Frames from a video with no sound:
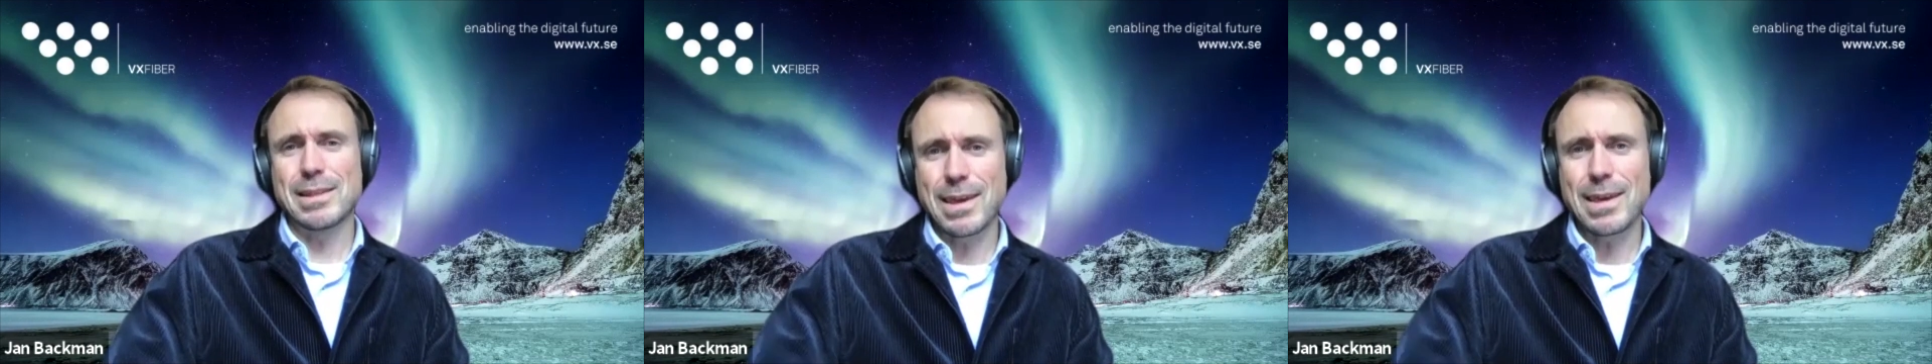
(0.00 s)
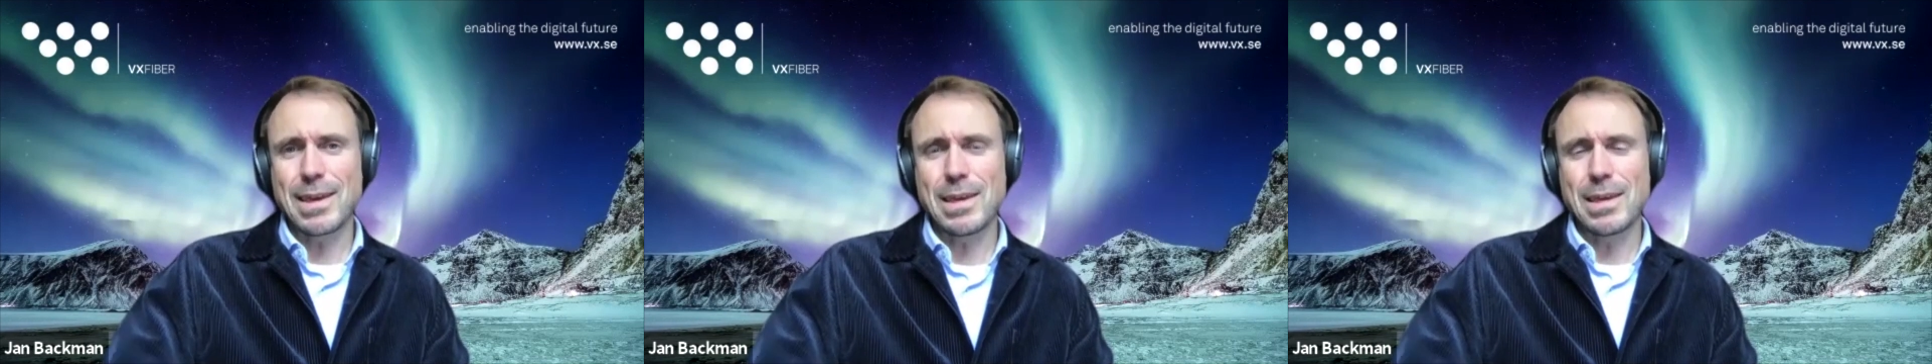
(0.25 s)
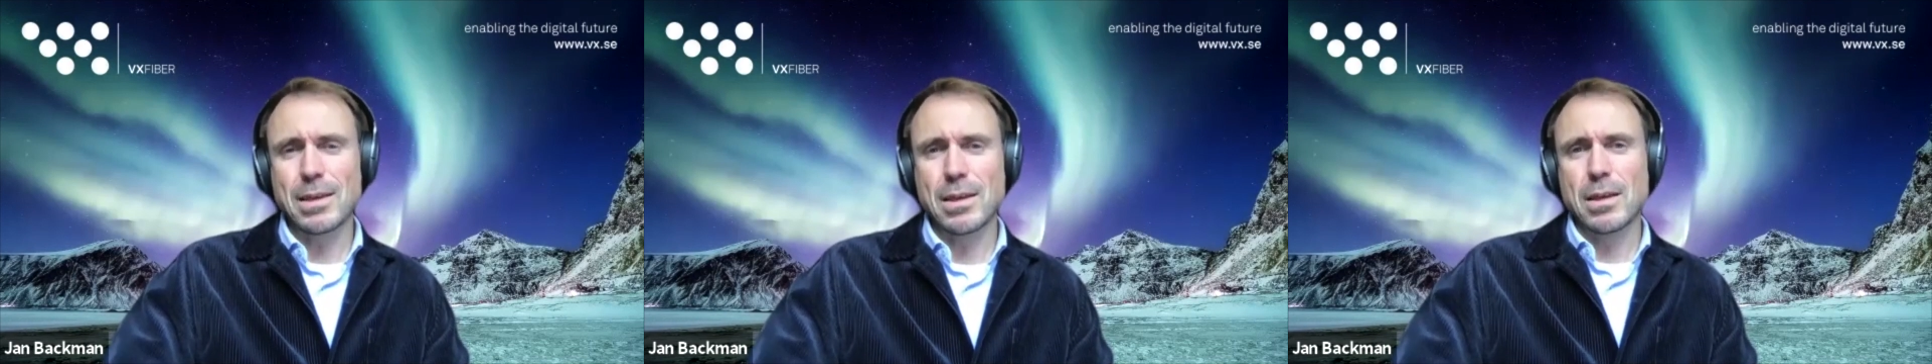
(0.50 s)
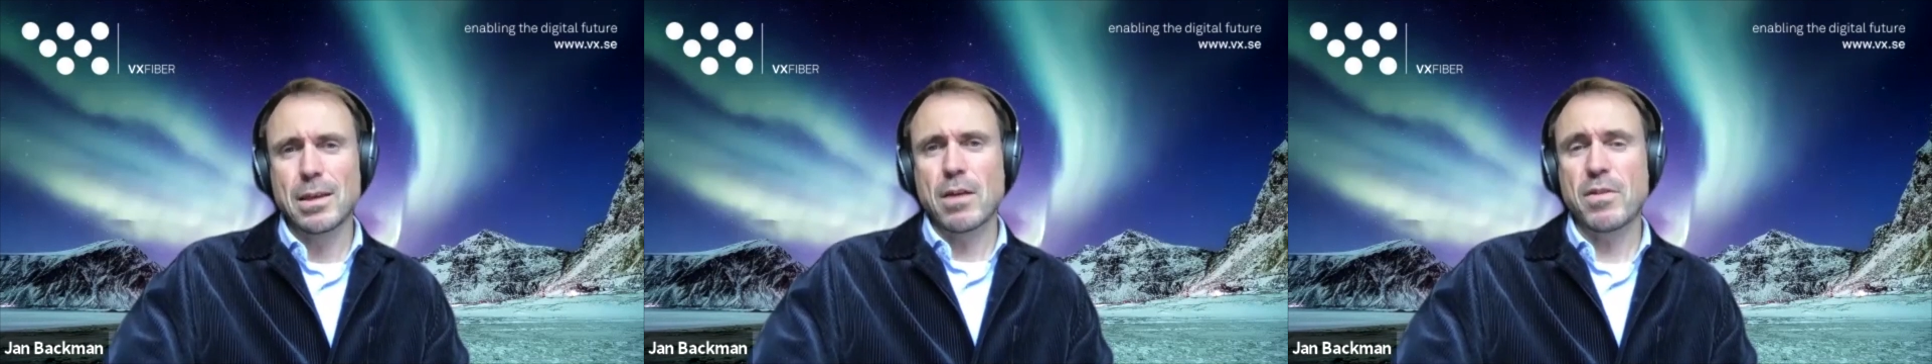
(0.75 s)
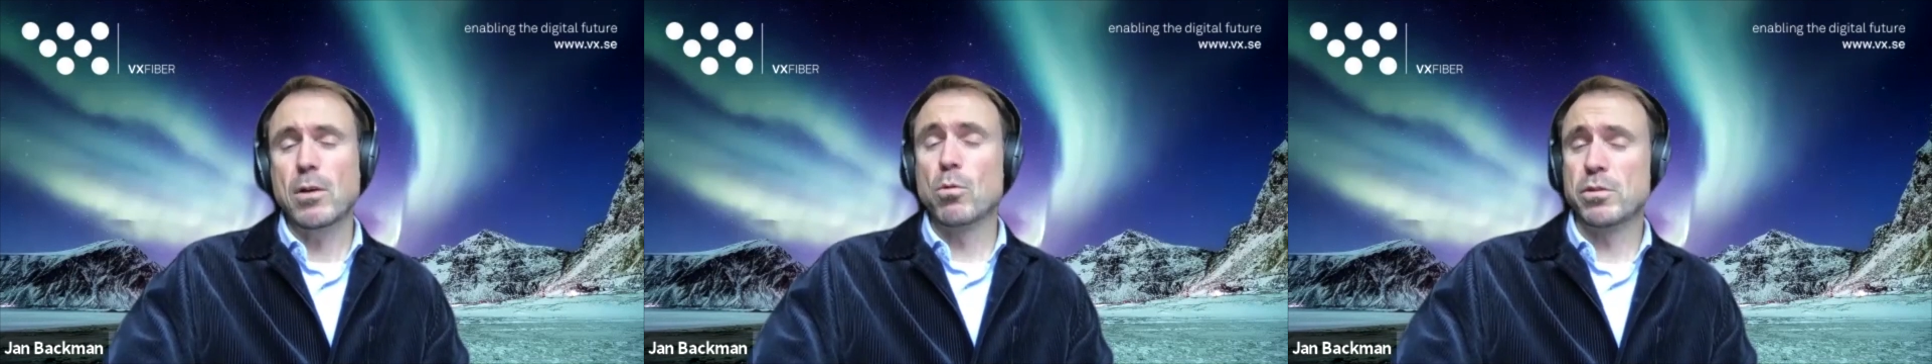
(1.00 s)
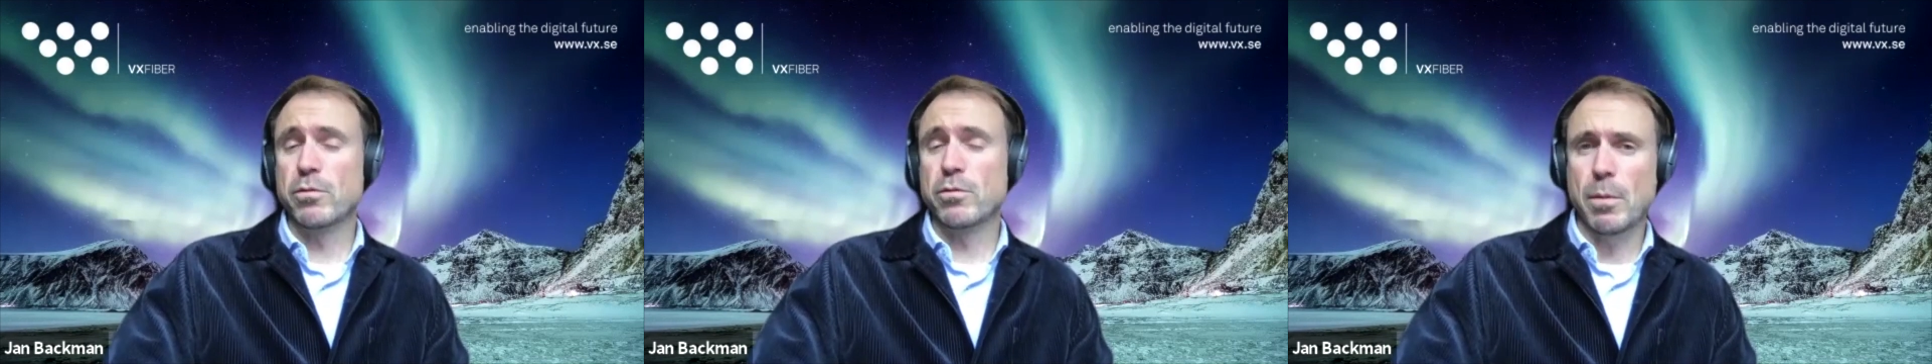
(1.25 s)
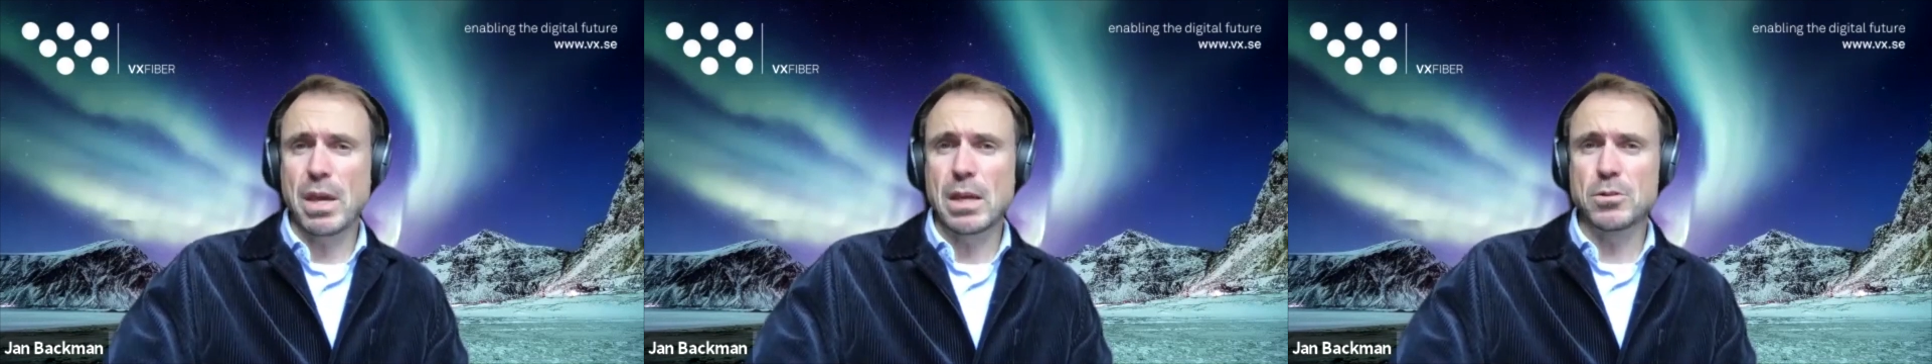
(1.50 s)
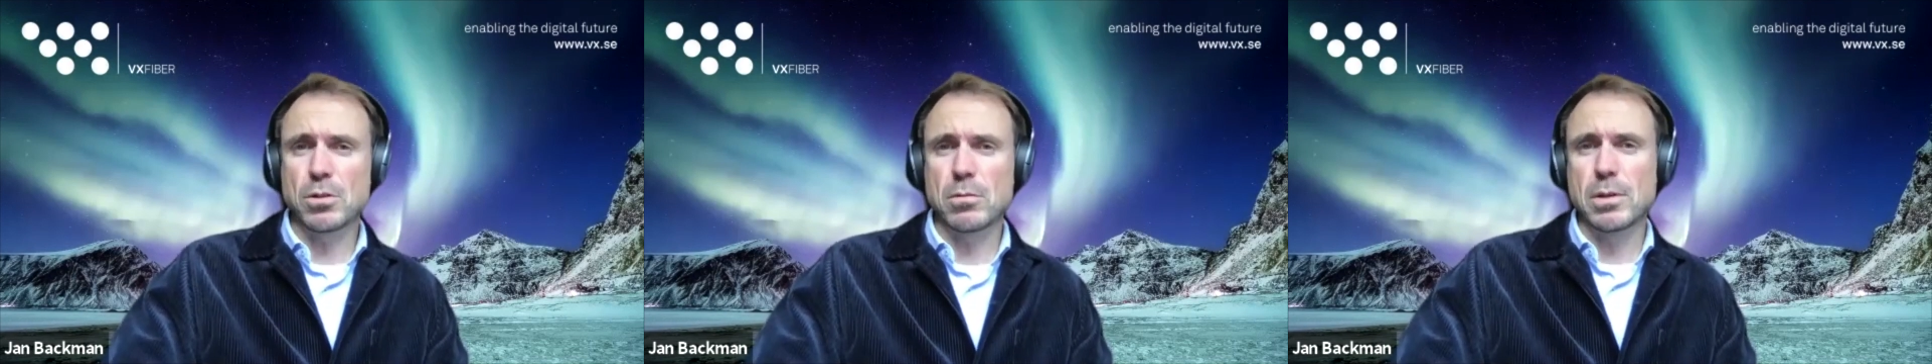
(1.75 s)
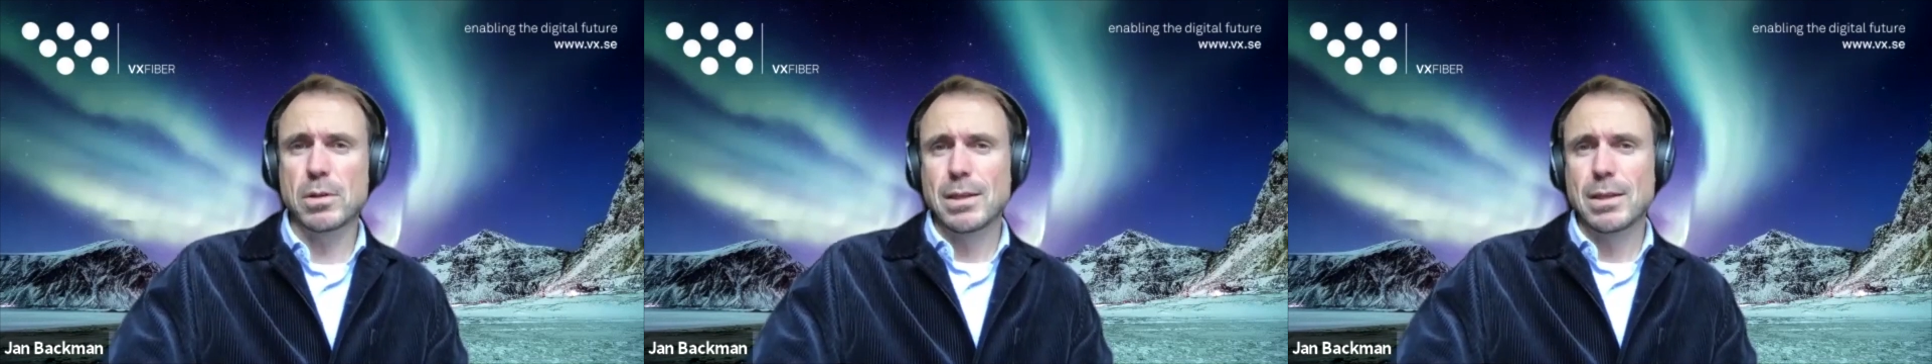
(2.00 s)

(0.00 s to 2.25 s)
key. I think also for the major,